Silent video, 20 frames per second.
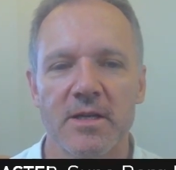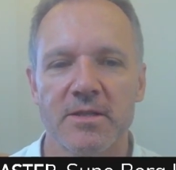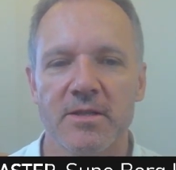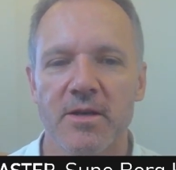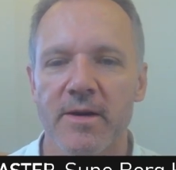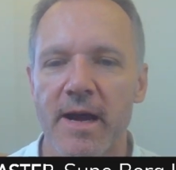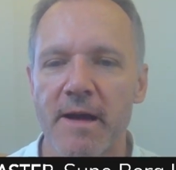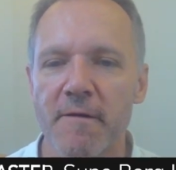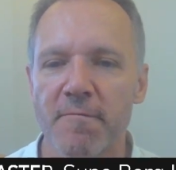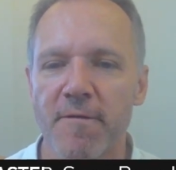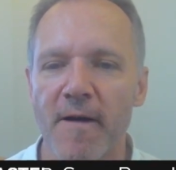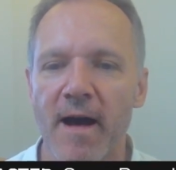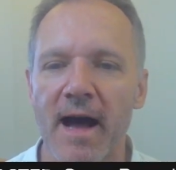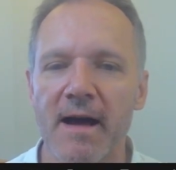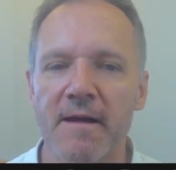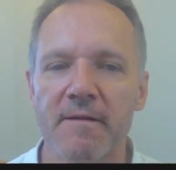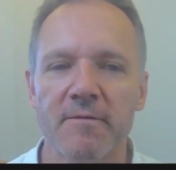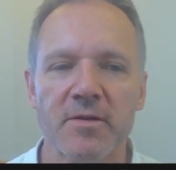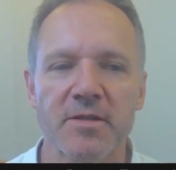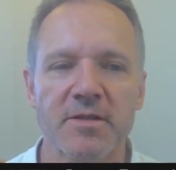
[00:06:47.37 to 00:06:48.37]
So
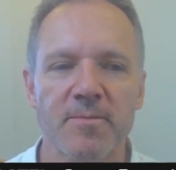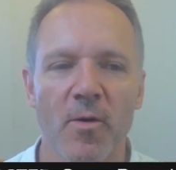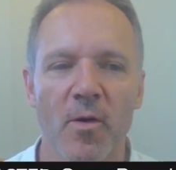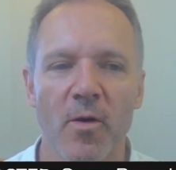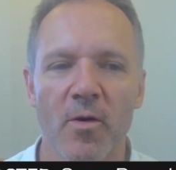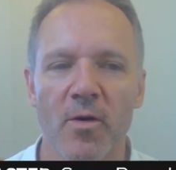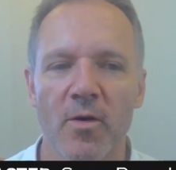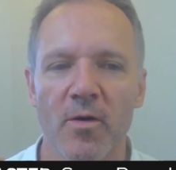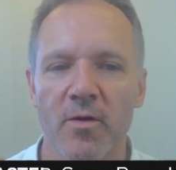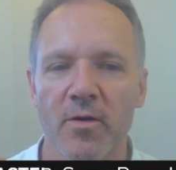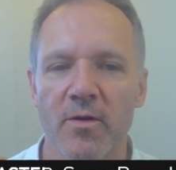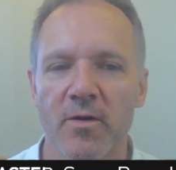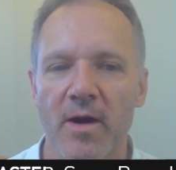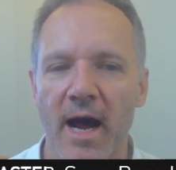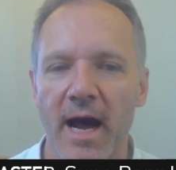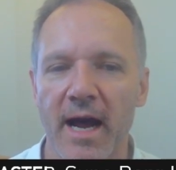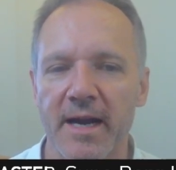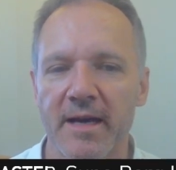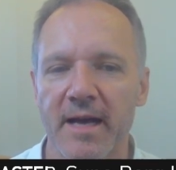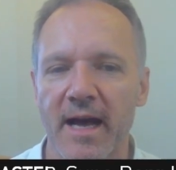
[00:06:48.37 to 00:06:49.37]
f5 was more,
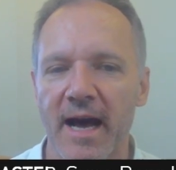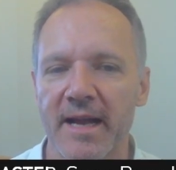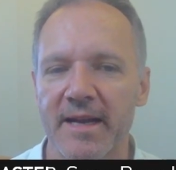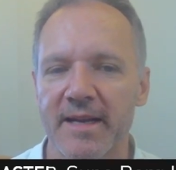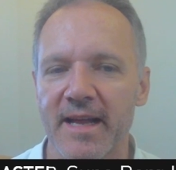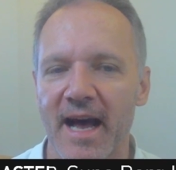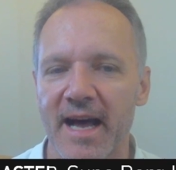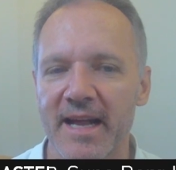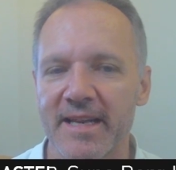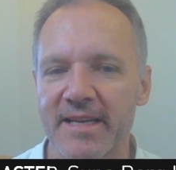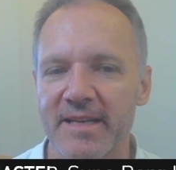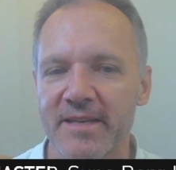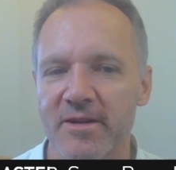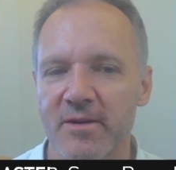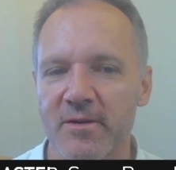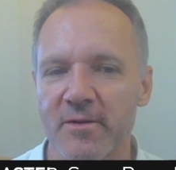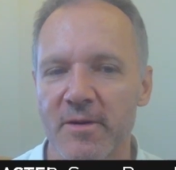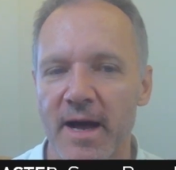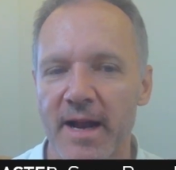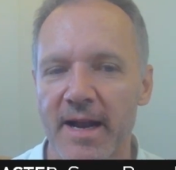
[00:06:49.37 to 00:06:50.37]
I didn't
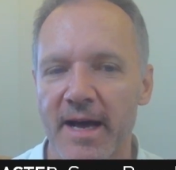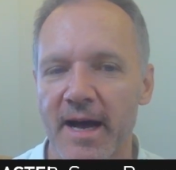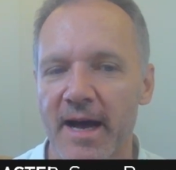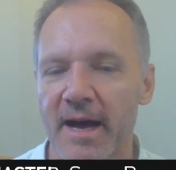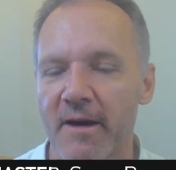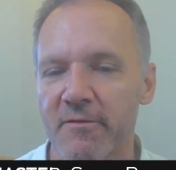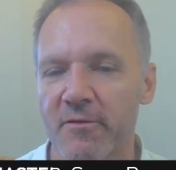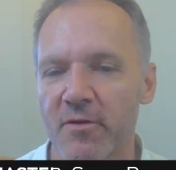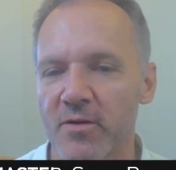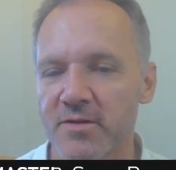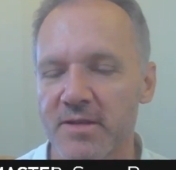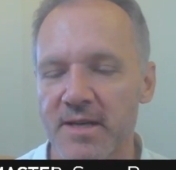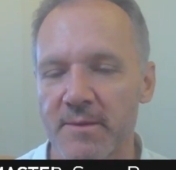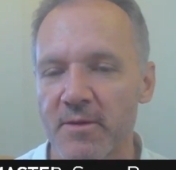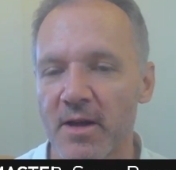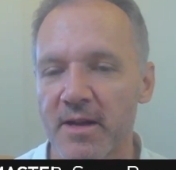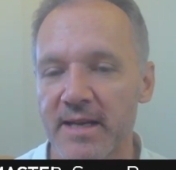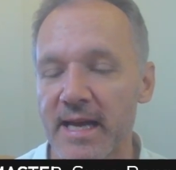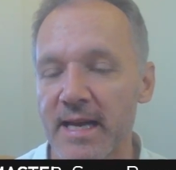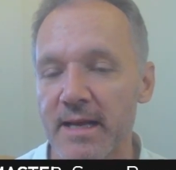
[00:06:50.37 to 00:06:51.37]
know, and of course I'm
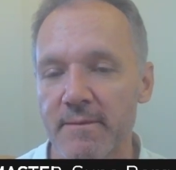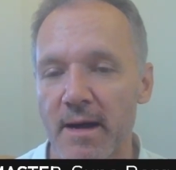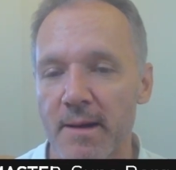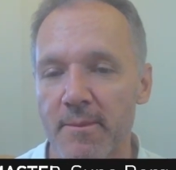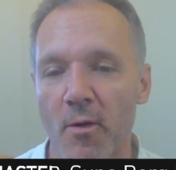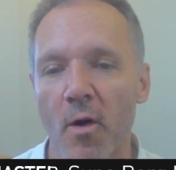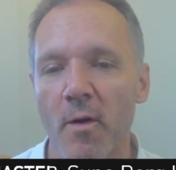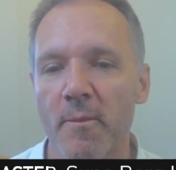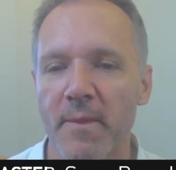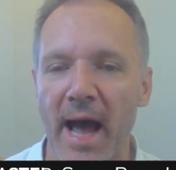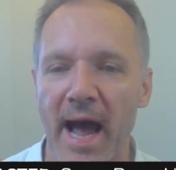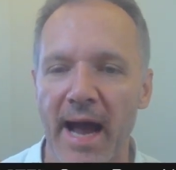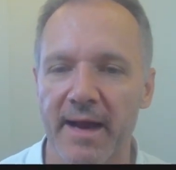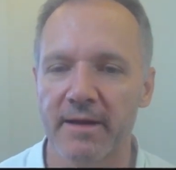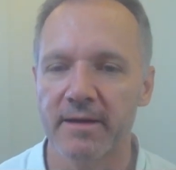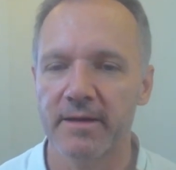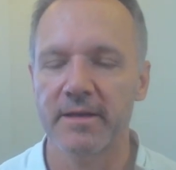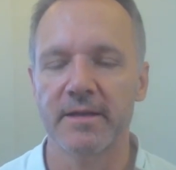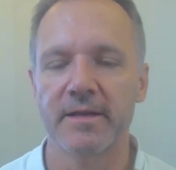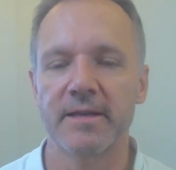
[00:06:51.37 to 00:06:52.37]
not getting my pawn back
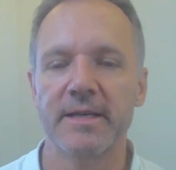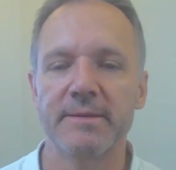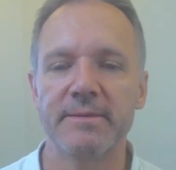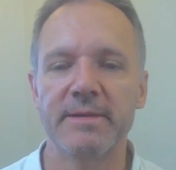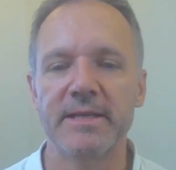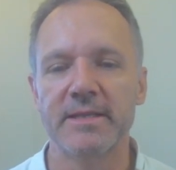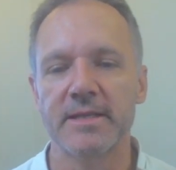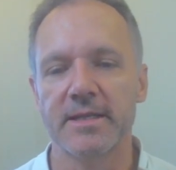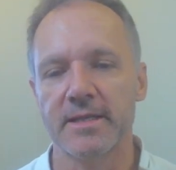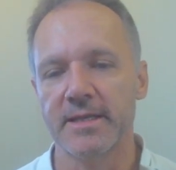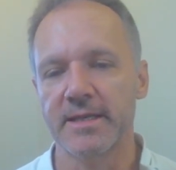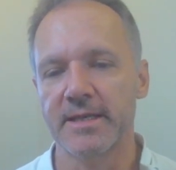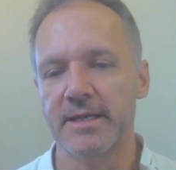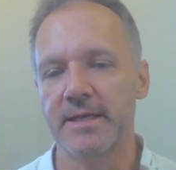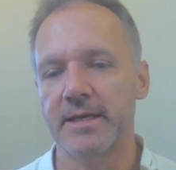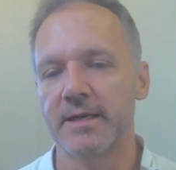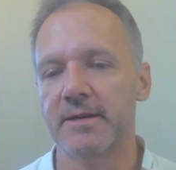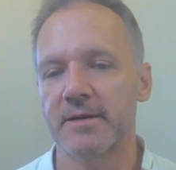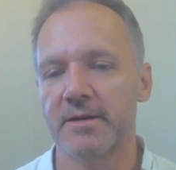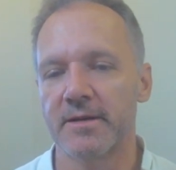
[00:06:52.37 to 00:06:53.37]
immediately
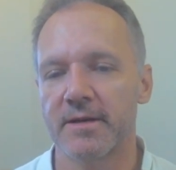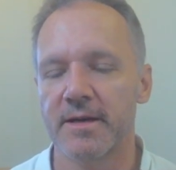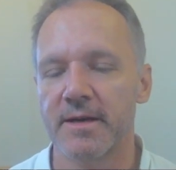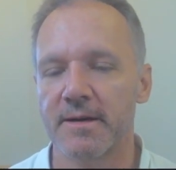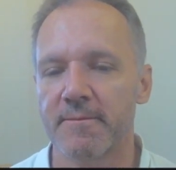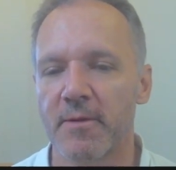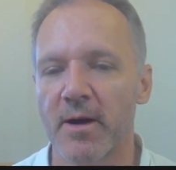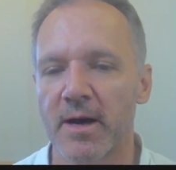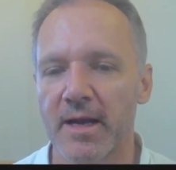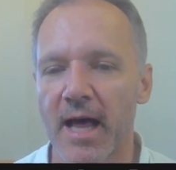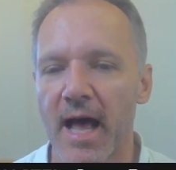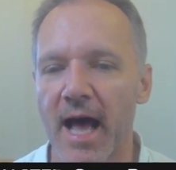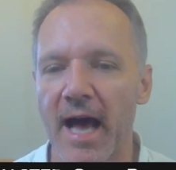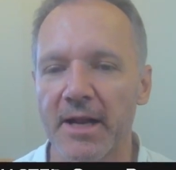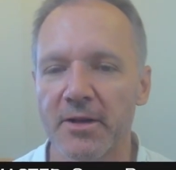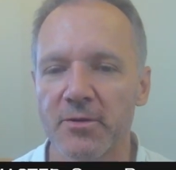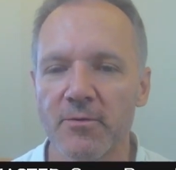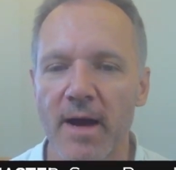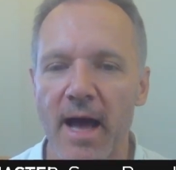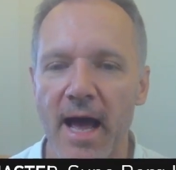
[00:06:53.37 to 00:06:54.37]
here, but
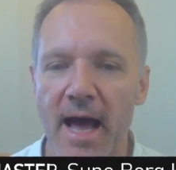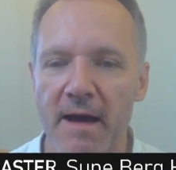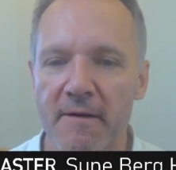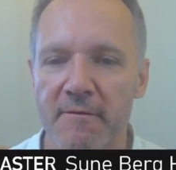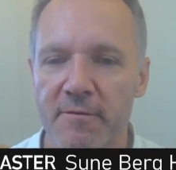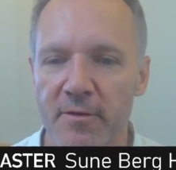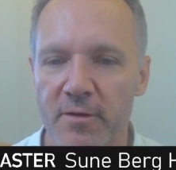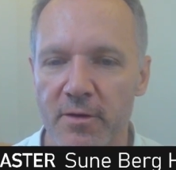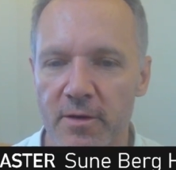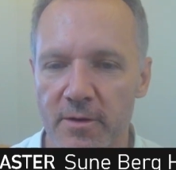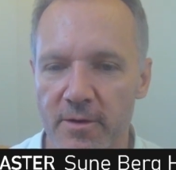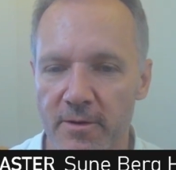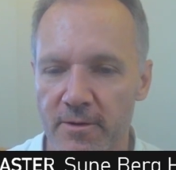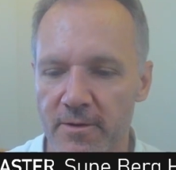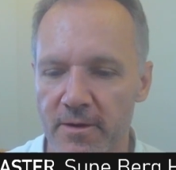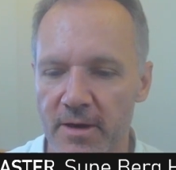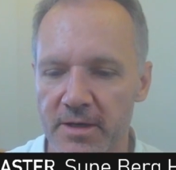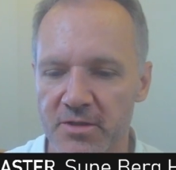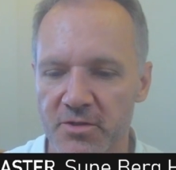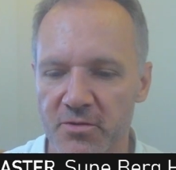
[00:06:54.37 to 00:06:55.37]
I do have
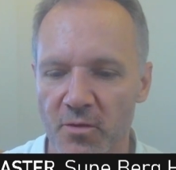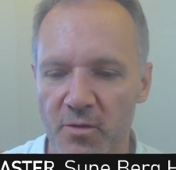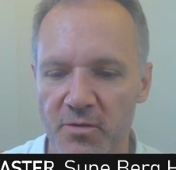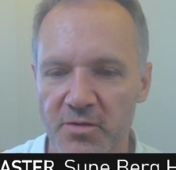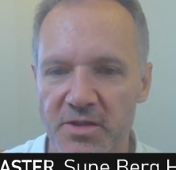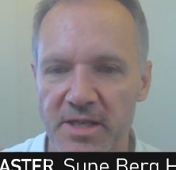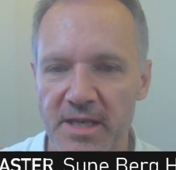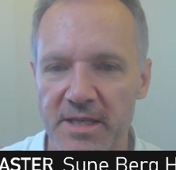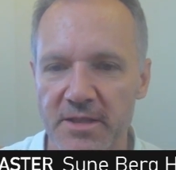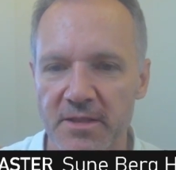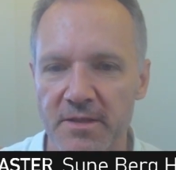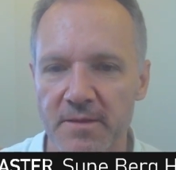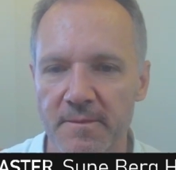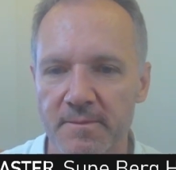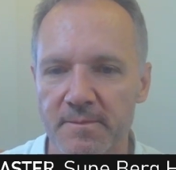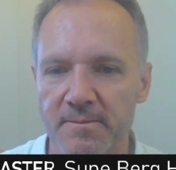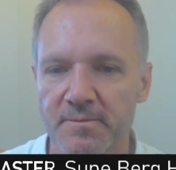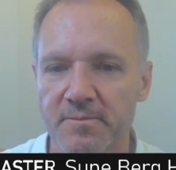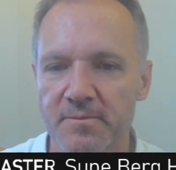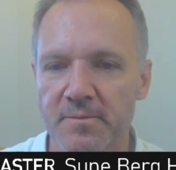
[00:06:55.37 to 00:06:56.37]
a strong center,
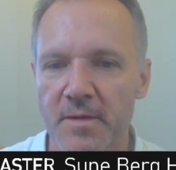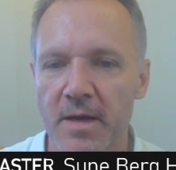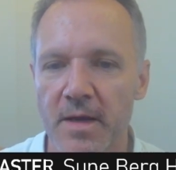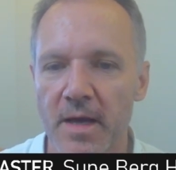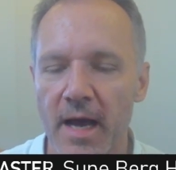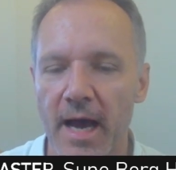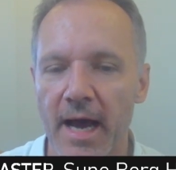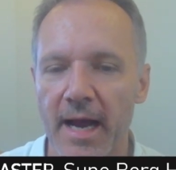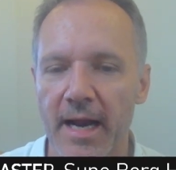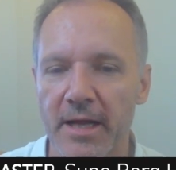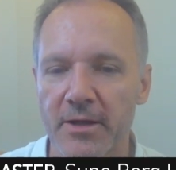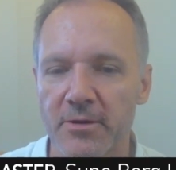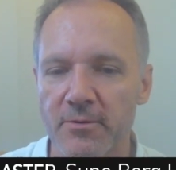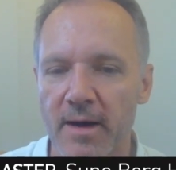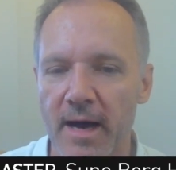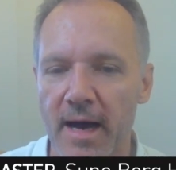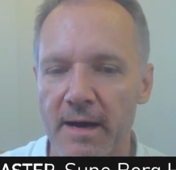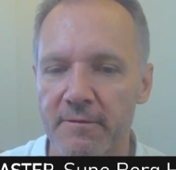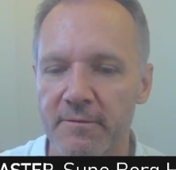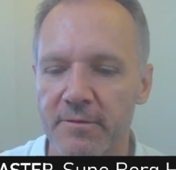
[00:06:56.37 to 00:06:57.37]
and I do
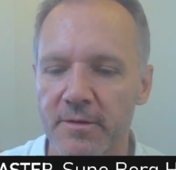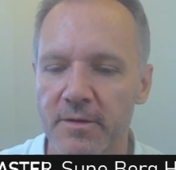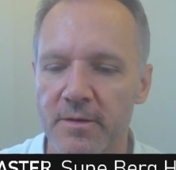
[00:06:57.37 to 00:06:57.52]
have